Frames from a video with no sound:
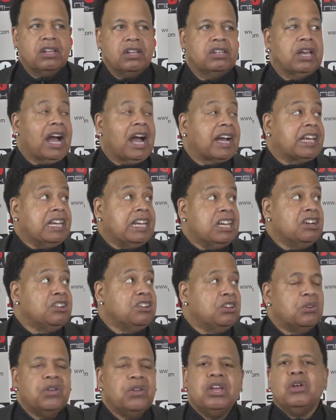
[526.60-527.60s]
I can hear
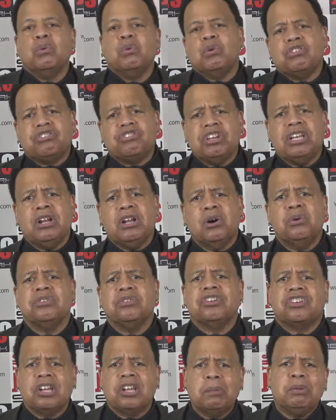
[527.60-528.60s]
you. Well, Geno,
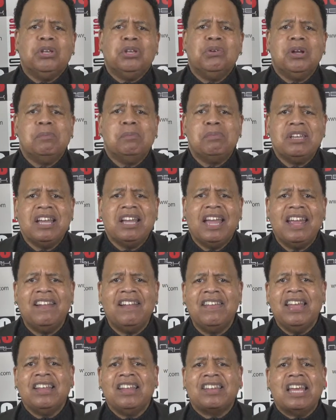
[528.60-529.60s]
the WNBA,
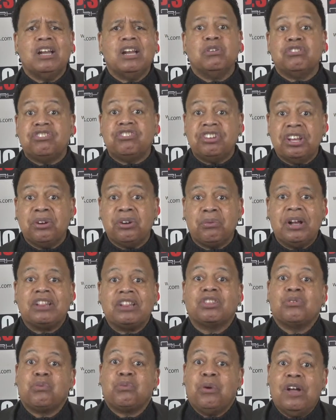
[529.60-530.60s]
they don't generate
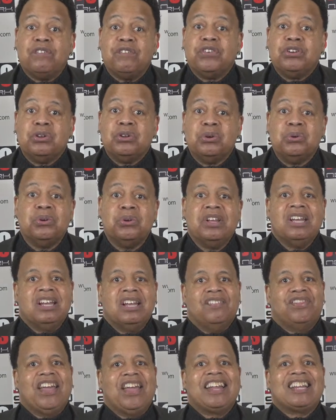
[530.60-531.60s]
the revenue
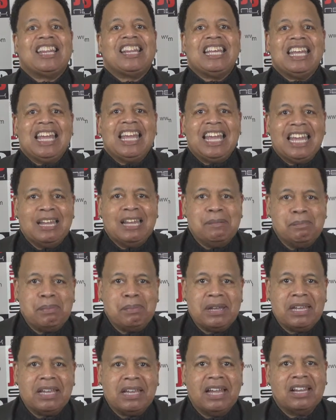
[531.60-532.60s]
that the
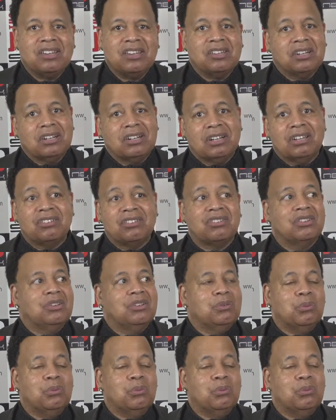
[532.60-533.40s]
NBA does.